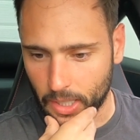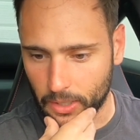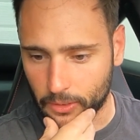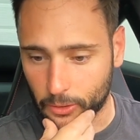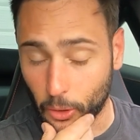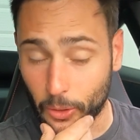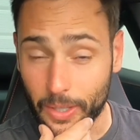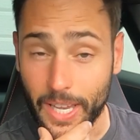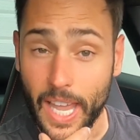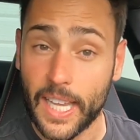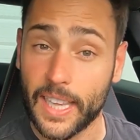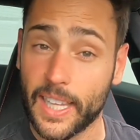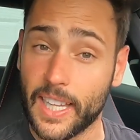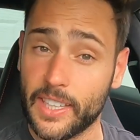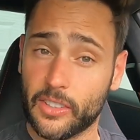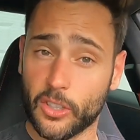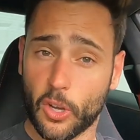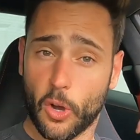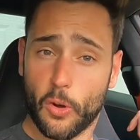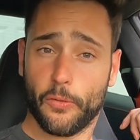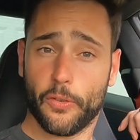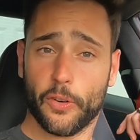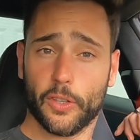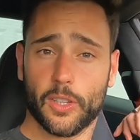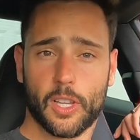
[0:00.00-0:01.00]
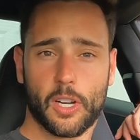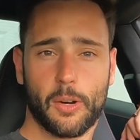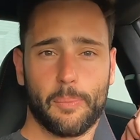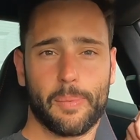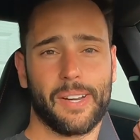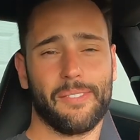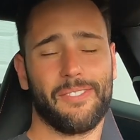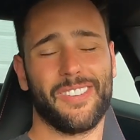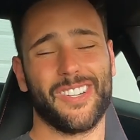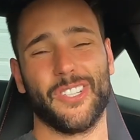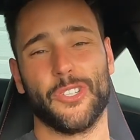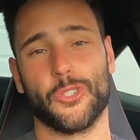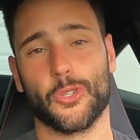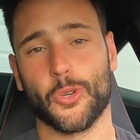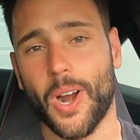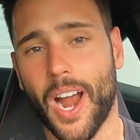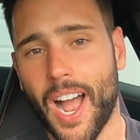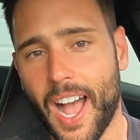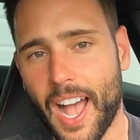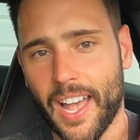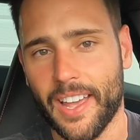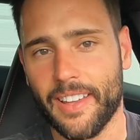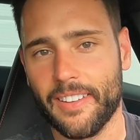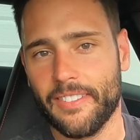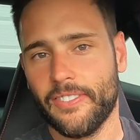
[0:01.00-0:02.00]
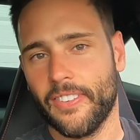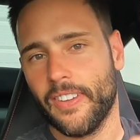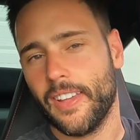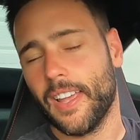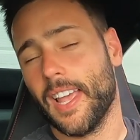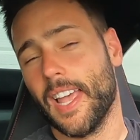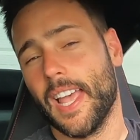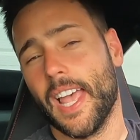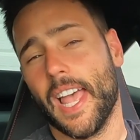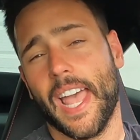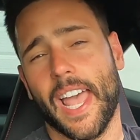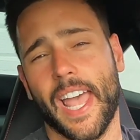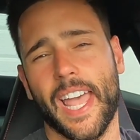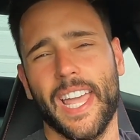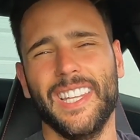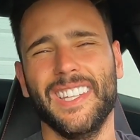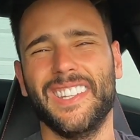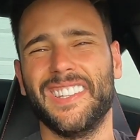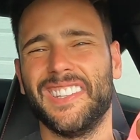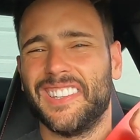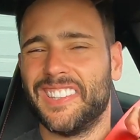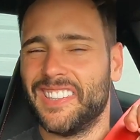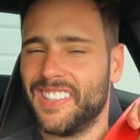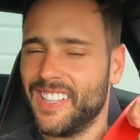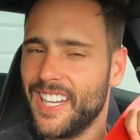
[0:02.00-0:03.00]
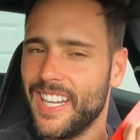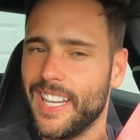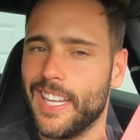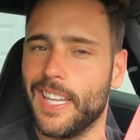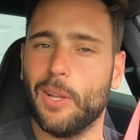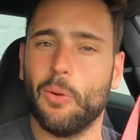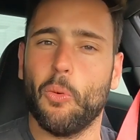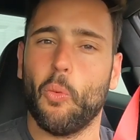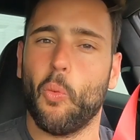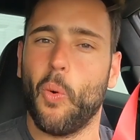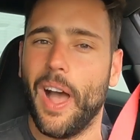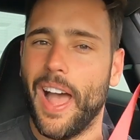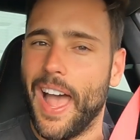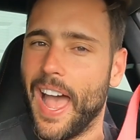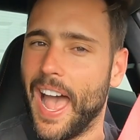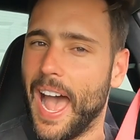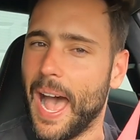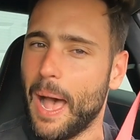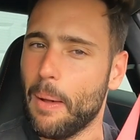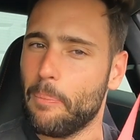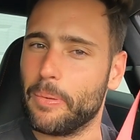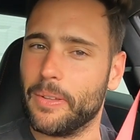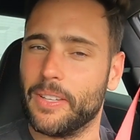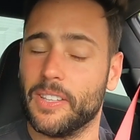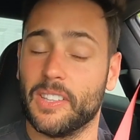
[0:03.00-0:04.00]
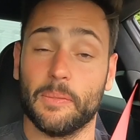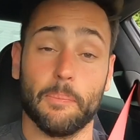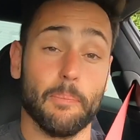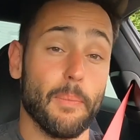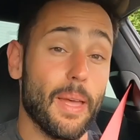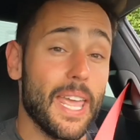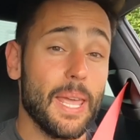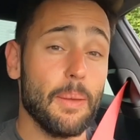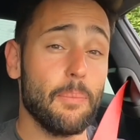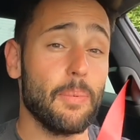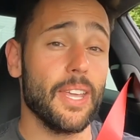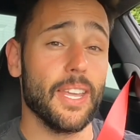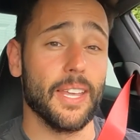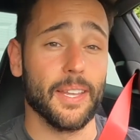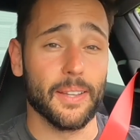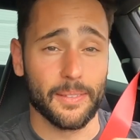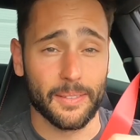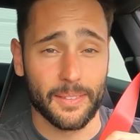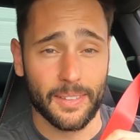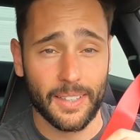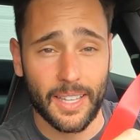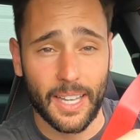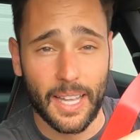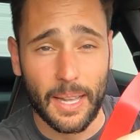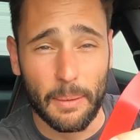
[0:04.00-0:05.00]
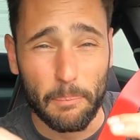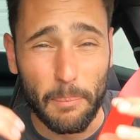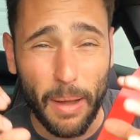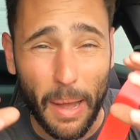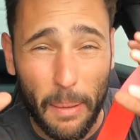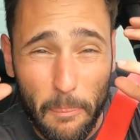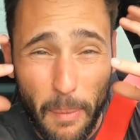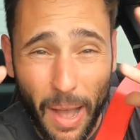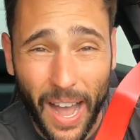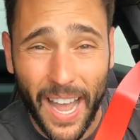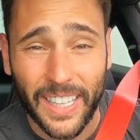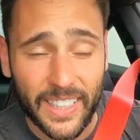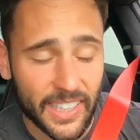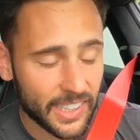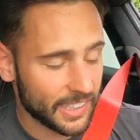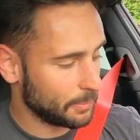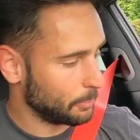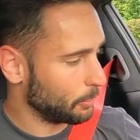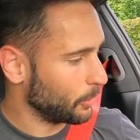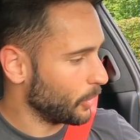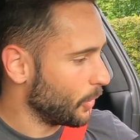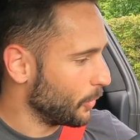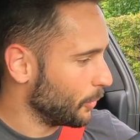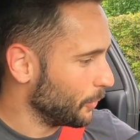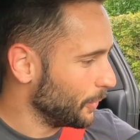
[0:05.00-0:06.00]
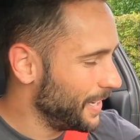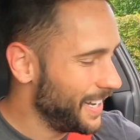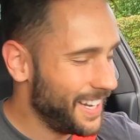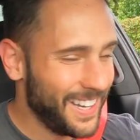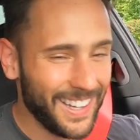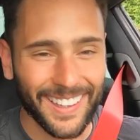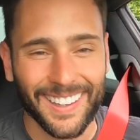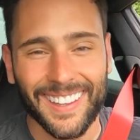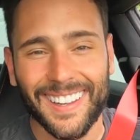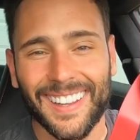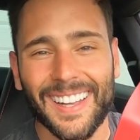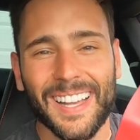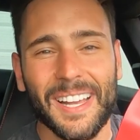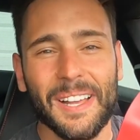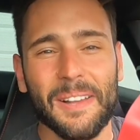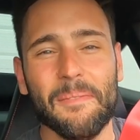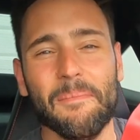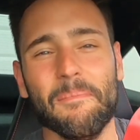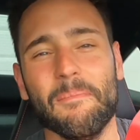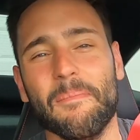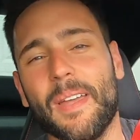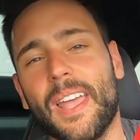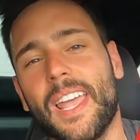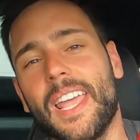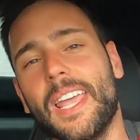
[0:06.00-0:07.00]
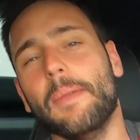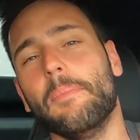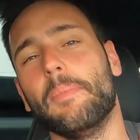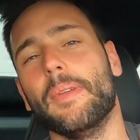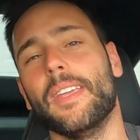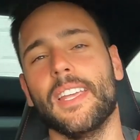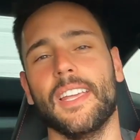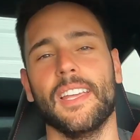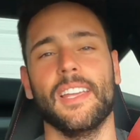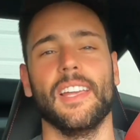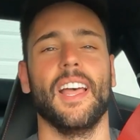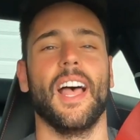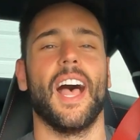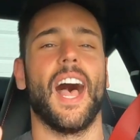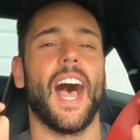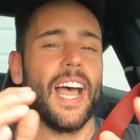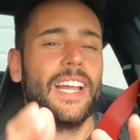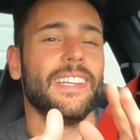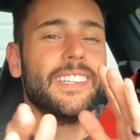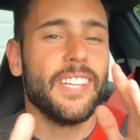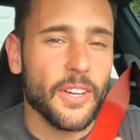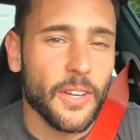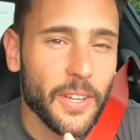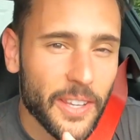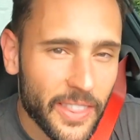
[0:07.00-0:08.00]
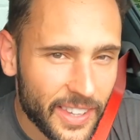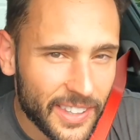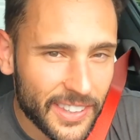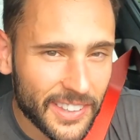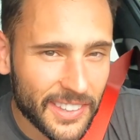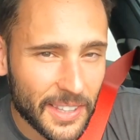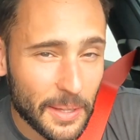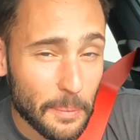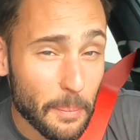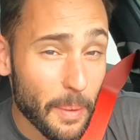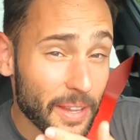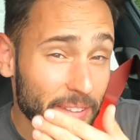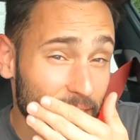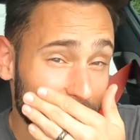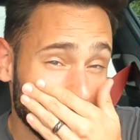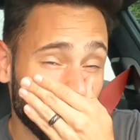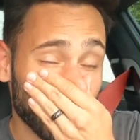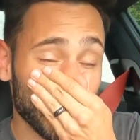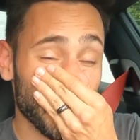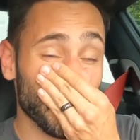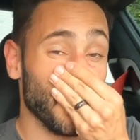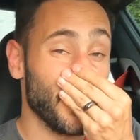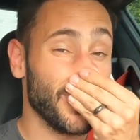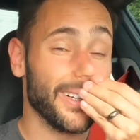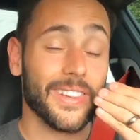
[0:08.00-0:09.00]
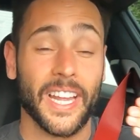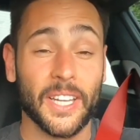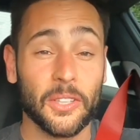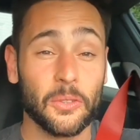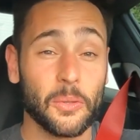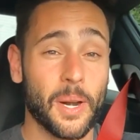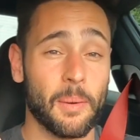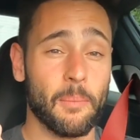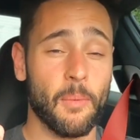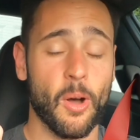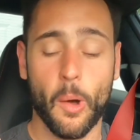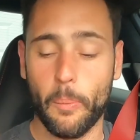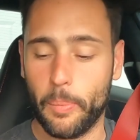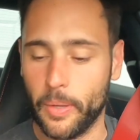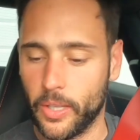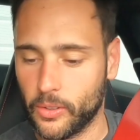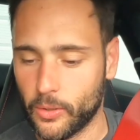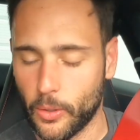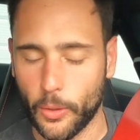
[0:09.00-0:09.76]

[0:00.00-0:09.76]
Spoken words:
So yeah, let's go for a little bit of a drive and see what happens. Maybe my mind is blown. Maybe I tell you, this is the best thing in the world, and that's what I'm hoping.